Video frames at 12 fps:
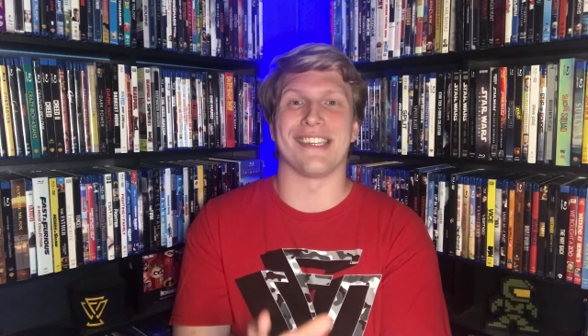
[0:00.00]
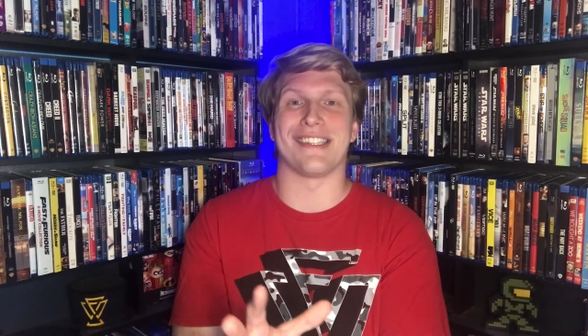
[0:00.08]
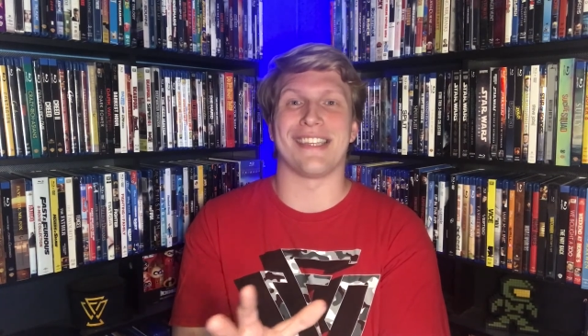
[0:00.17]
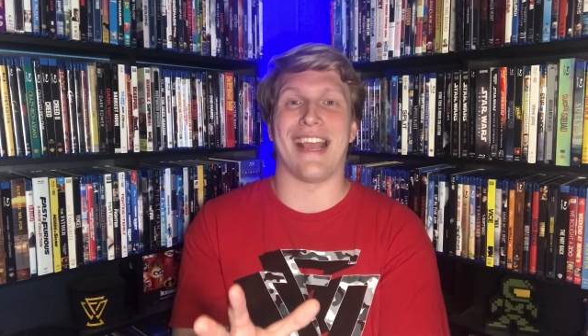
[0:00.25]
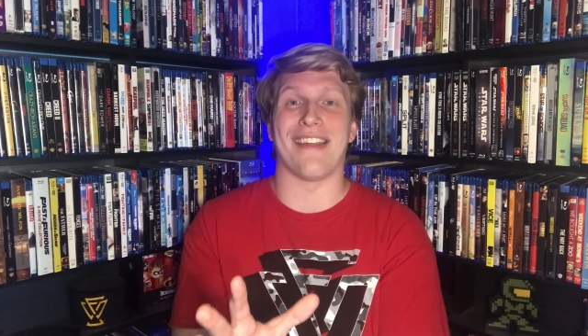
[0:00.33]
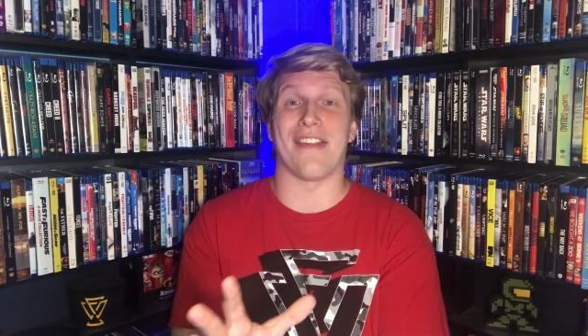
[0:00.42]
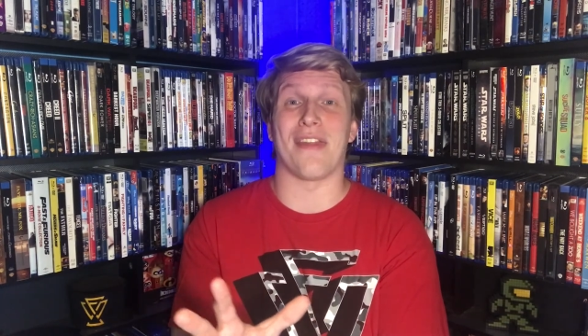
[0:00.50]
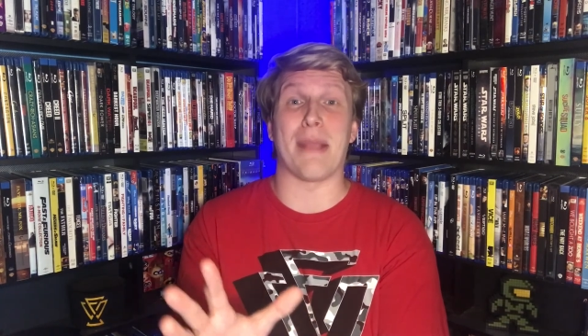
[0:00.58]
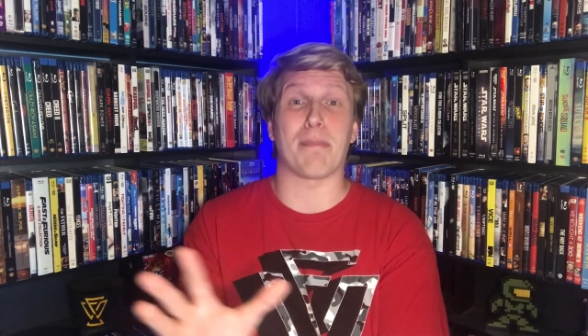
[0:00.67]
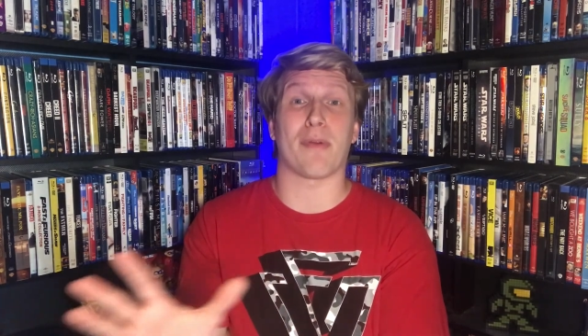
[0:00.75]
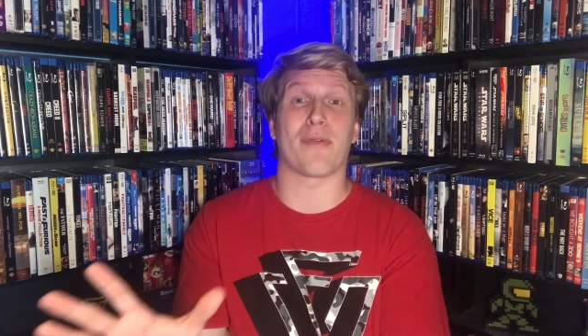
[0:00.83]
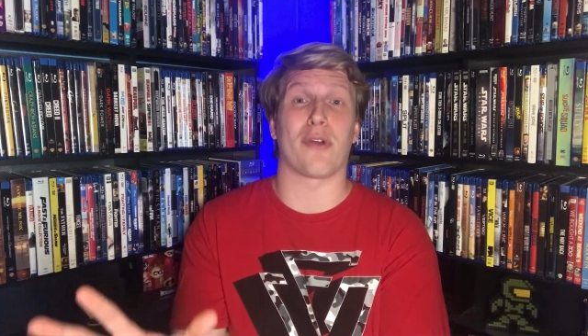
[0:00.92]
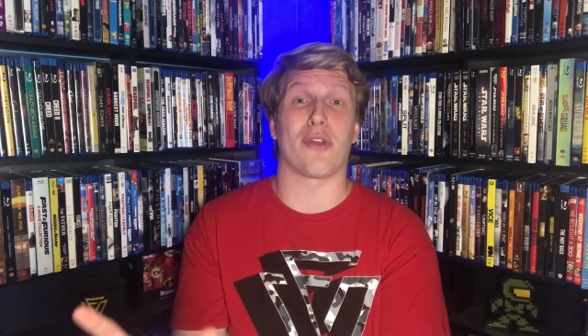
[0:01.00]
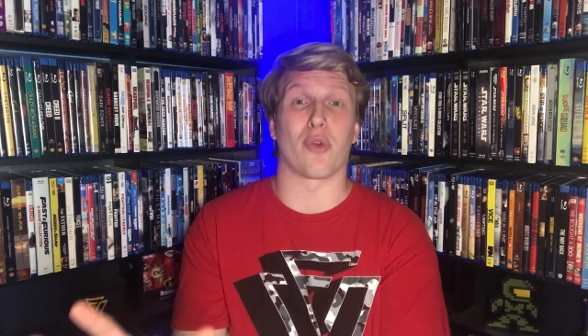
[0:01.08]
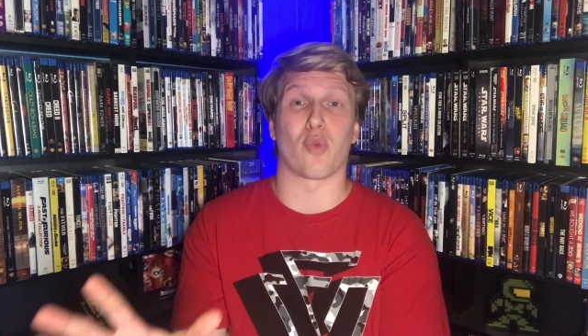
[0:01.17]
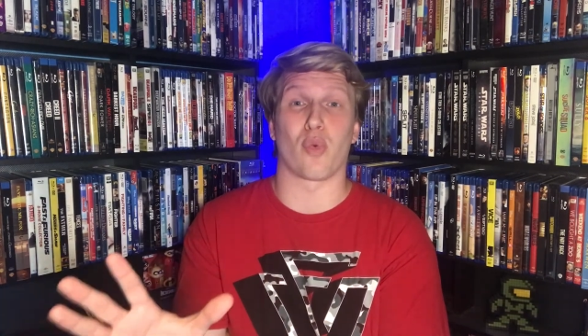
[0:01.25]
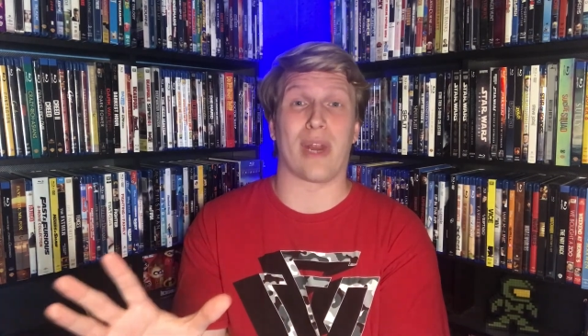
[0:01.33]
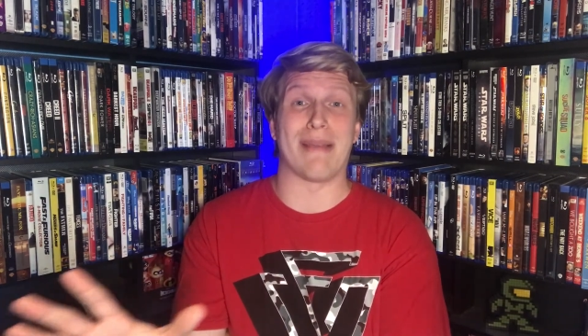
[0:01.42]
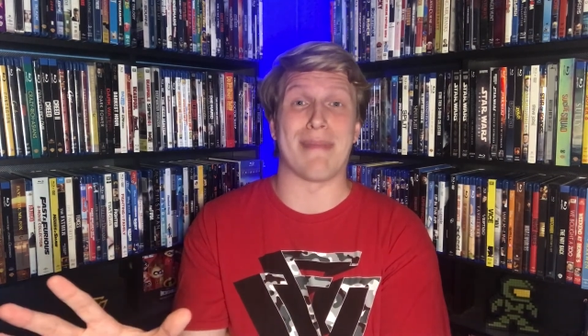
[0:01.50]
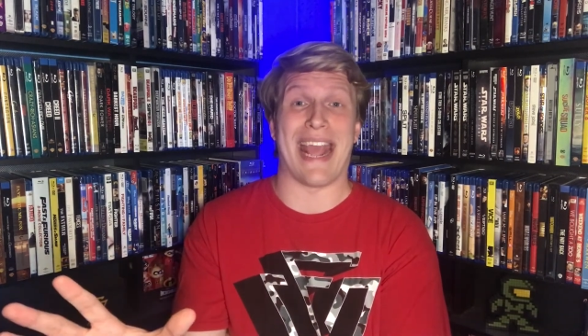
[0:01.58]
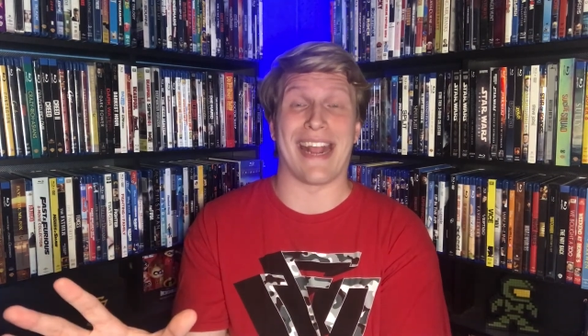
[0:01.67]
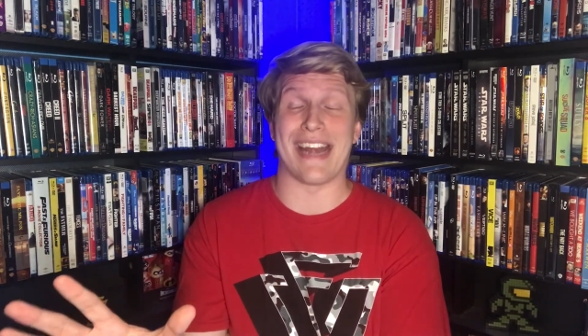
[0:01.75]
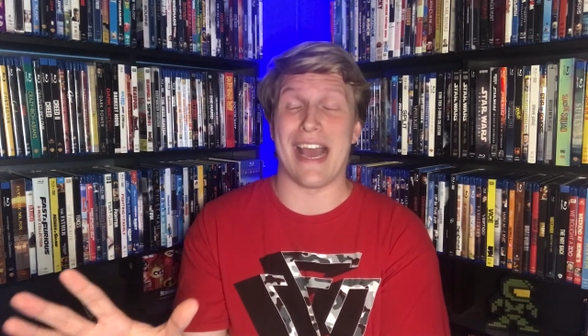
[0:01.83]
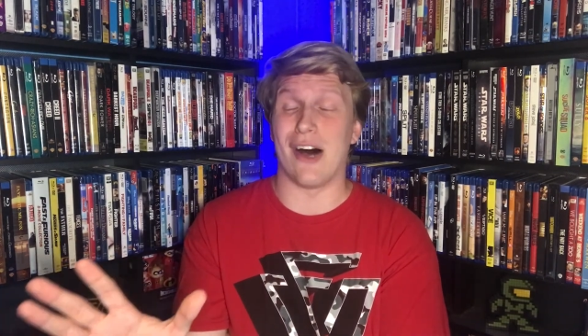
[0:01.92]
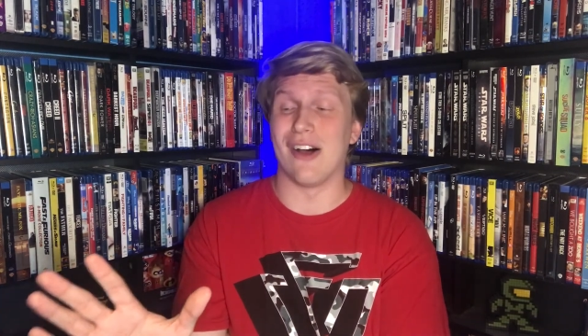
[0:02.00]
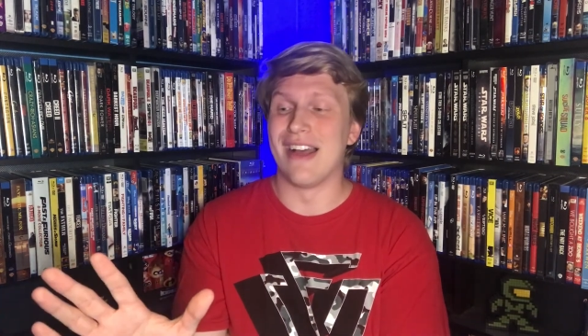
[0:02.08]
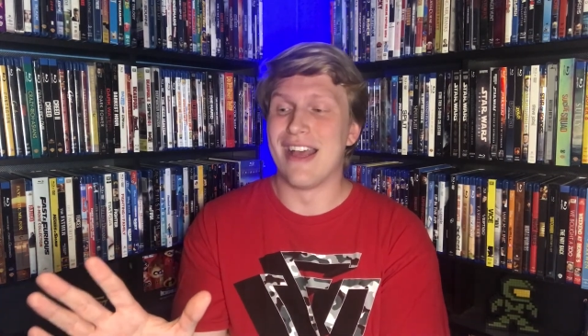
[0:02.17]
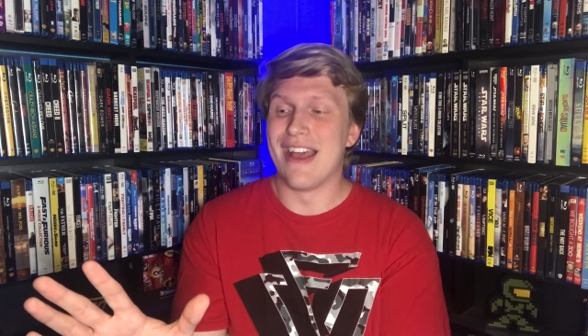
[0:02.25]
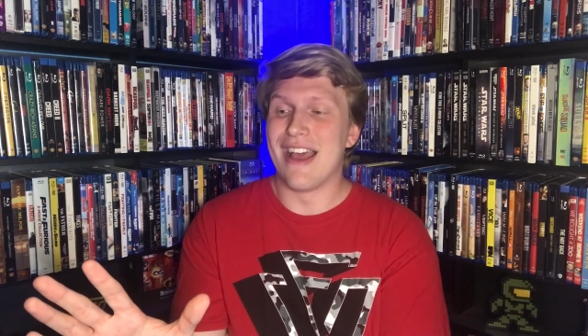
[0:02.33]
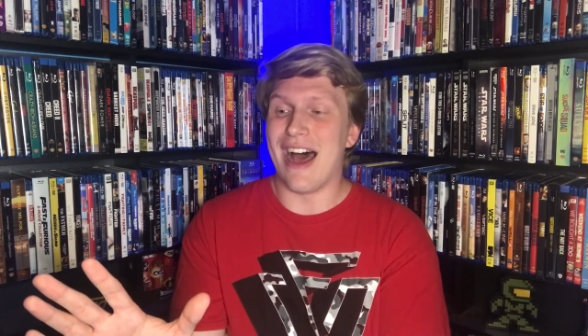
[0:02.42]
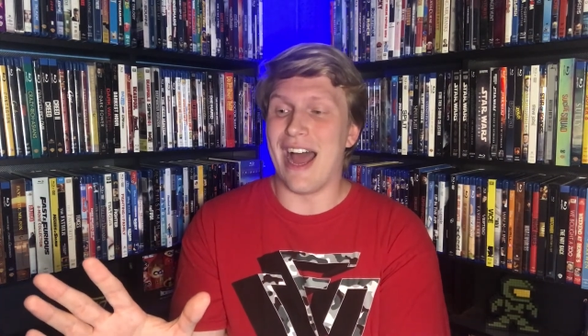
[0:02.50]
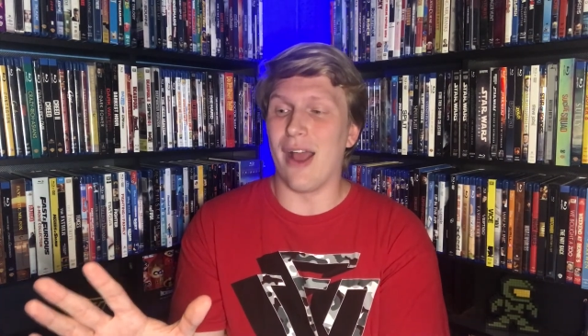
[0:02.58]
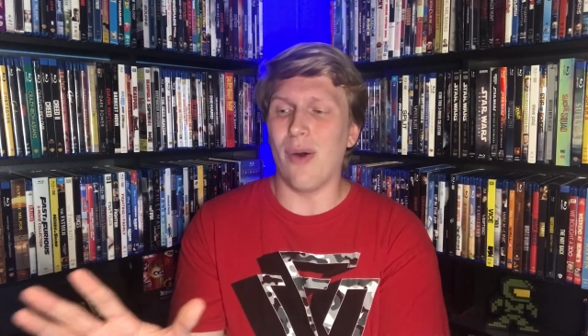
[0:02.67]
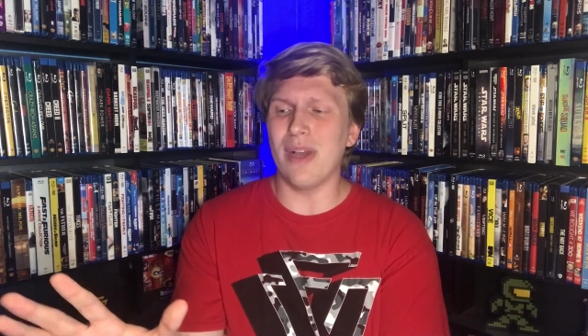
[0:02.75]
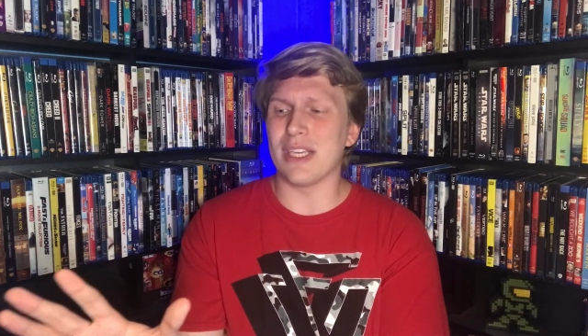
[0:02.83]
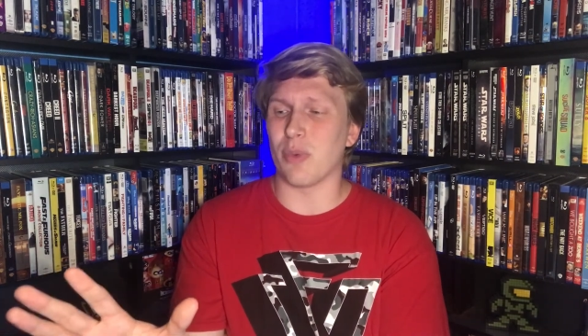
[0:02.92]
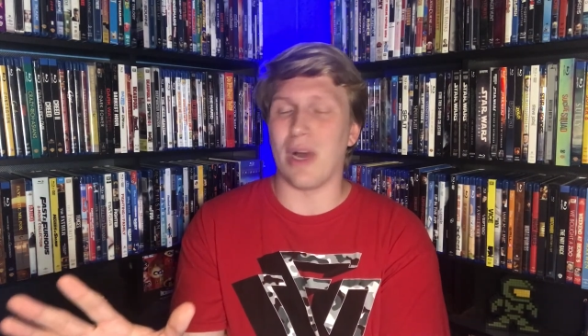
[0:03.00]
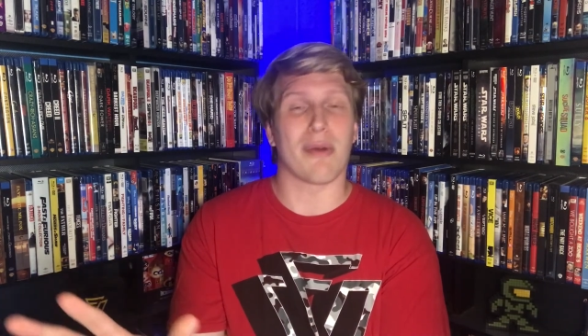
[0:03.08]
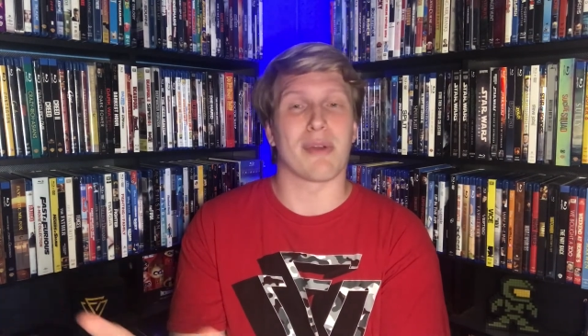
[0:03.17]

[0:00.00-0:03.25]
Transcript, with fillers: to say that they prefer the remake. Now, I always want to